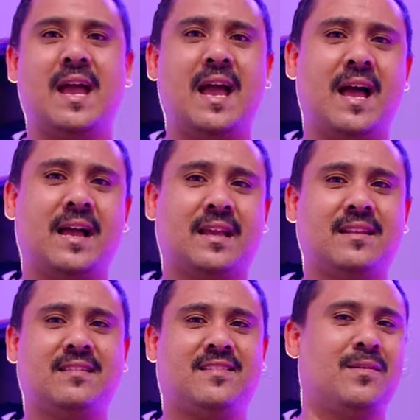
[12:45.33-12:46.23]

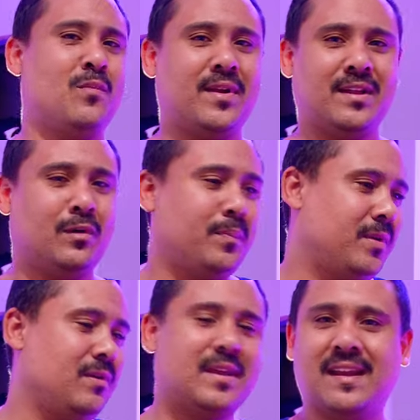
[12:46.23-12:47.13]
can somewhat help
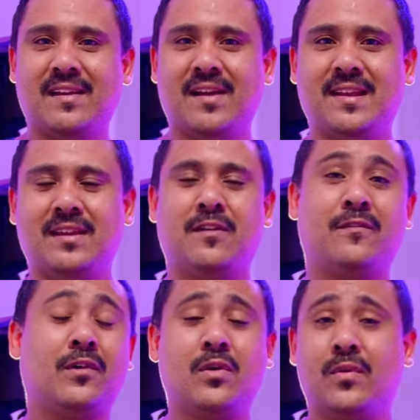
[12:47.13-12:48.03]
you get an idea of
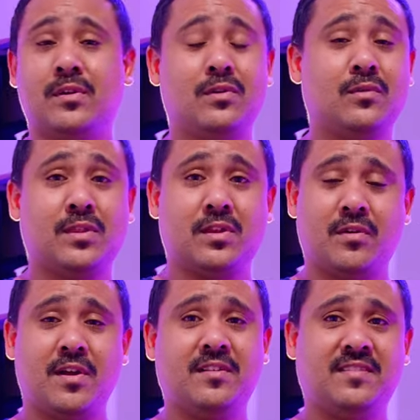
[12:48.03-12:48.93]
what you want to do with
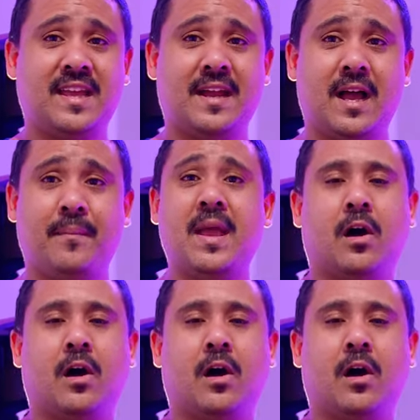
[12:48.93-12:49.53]
your own setup.